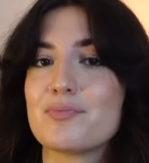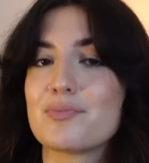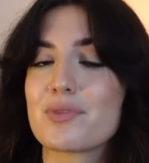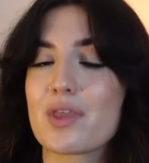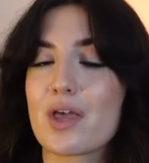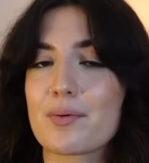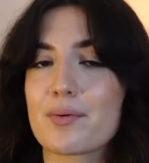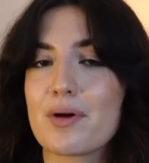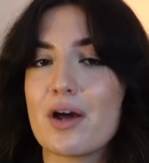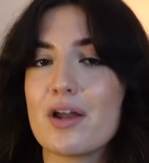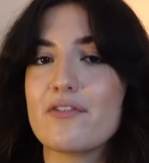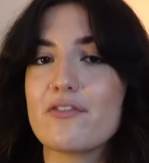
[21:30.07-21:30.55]

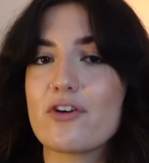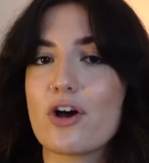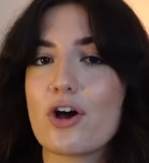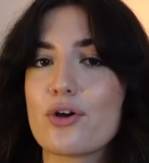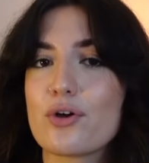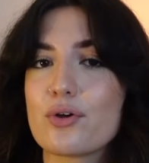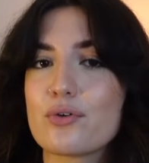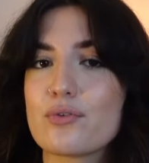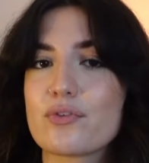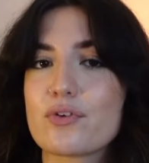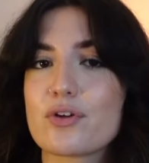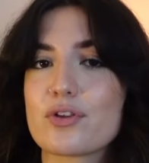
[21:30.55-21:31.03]
I'm kind of
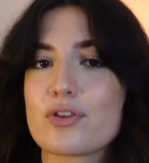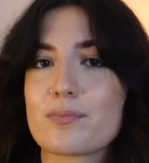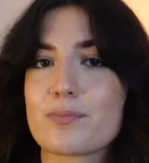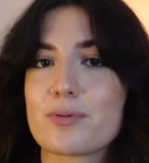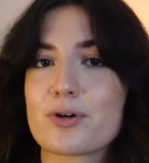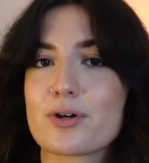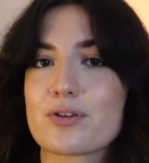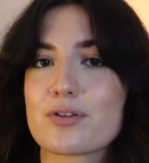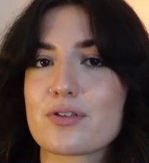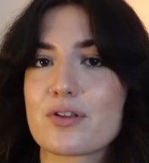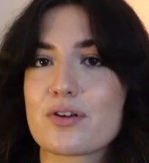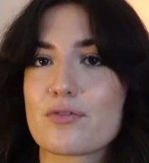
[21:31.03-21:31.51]
over the
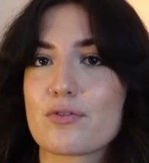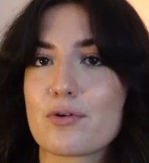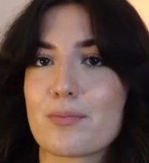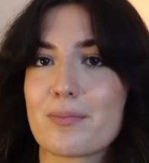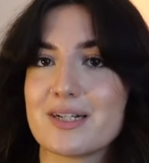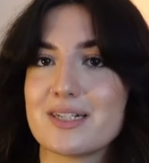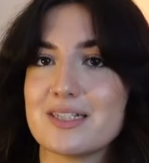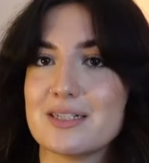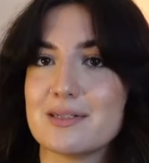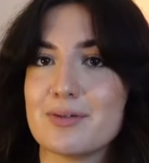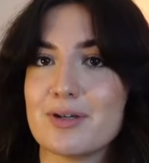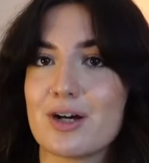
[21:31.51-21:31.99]
books that are on
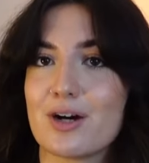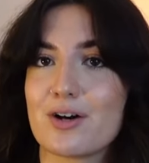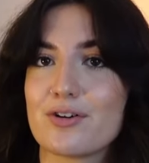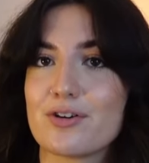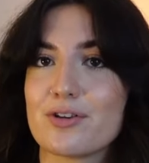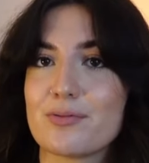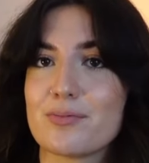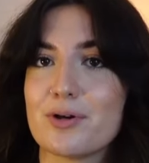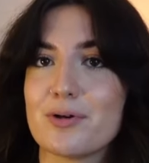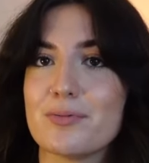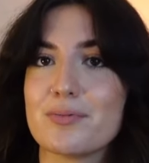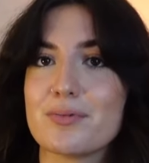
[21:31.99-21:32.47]
my TBR at
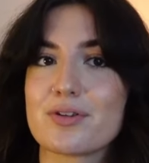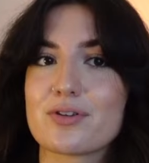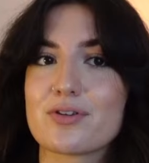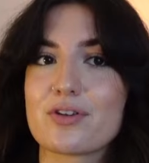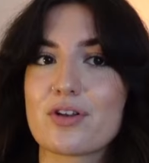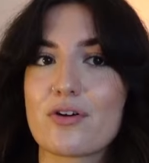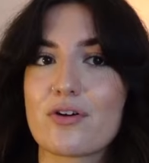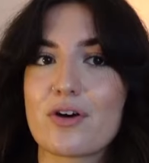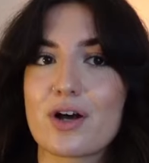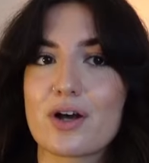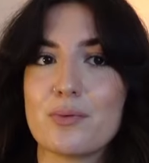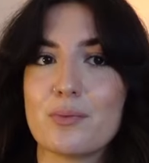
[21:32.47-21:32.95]
the moment,
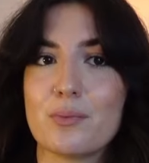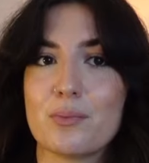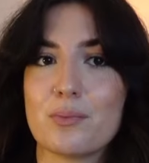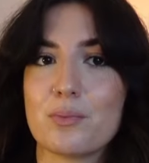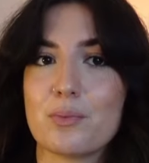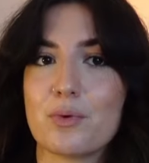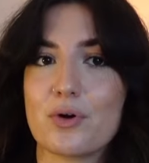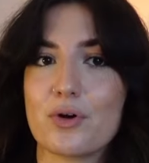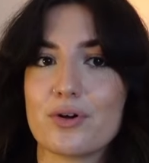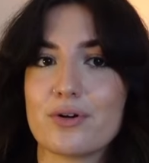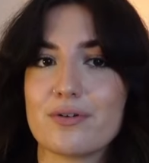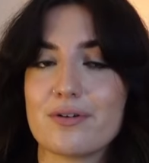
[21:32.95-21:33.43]
so I
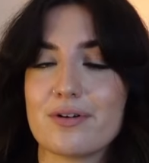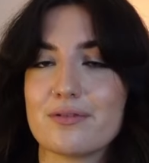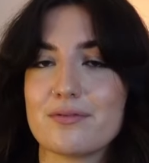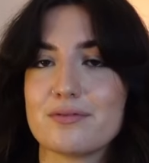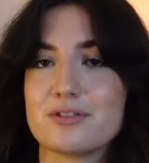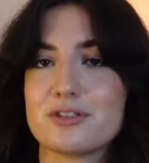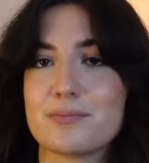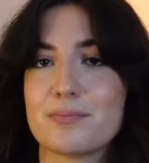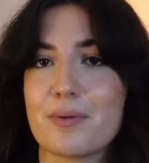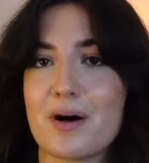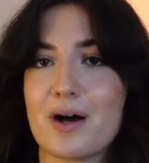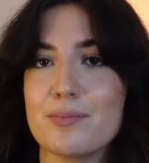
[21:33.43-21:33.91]
want
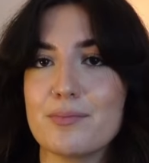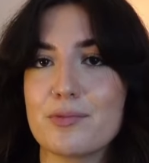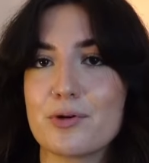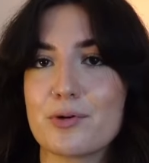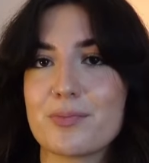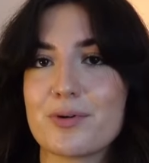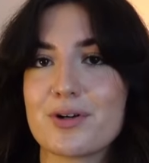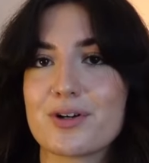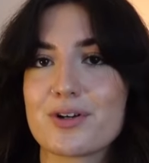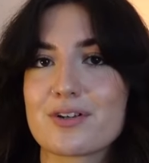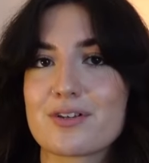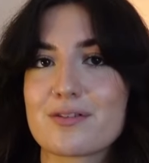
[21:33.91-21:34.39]
to buy more
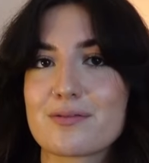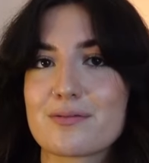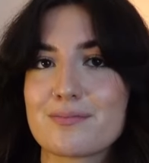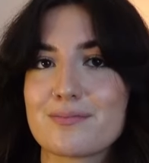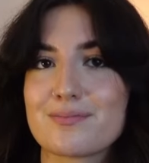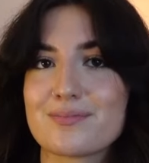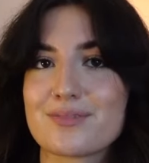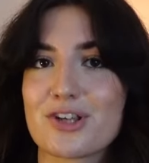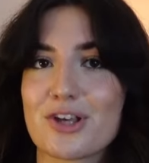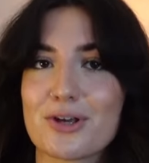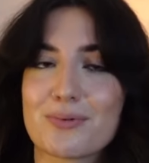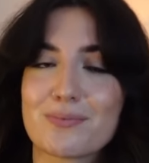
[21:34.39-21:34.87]
books.
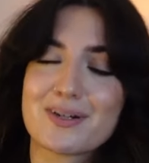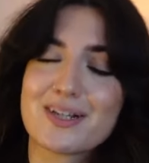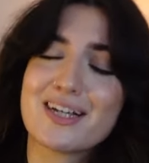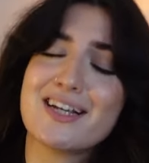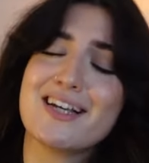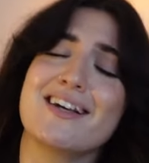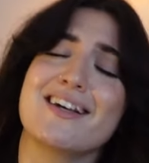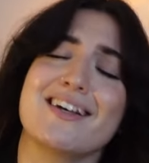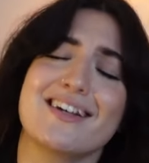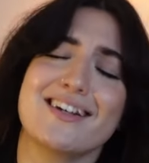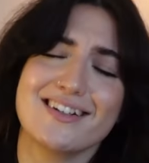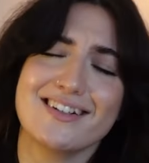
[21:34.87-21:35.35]
So
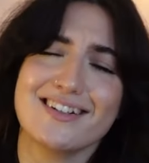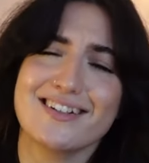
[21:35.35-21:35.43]
please,